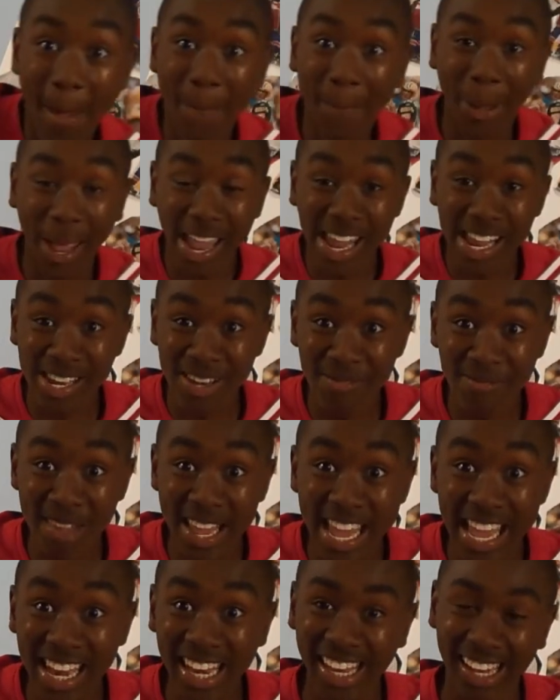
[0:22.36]
Peyton
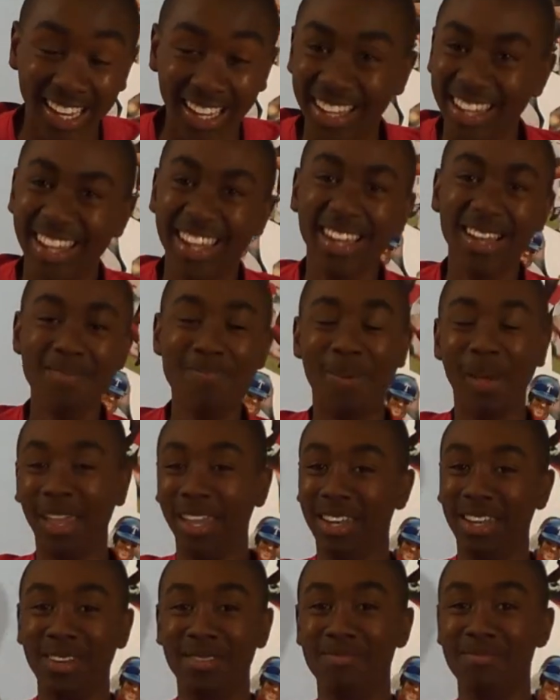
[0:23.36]
Manning.
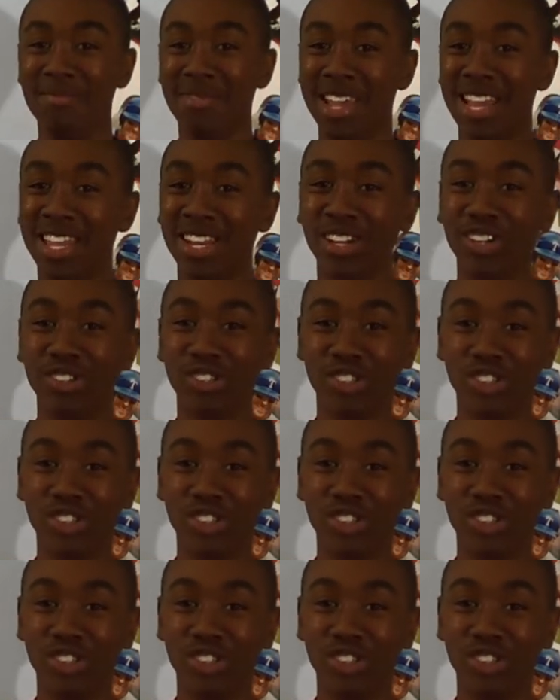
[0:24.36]
Peyton Manning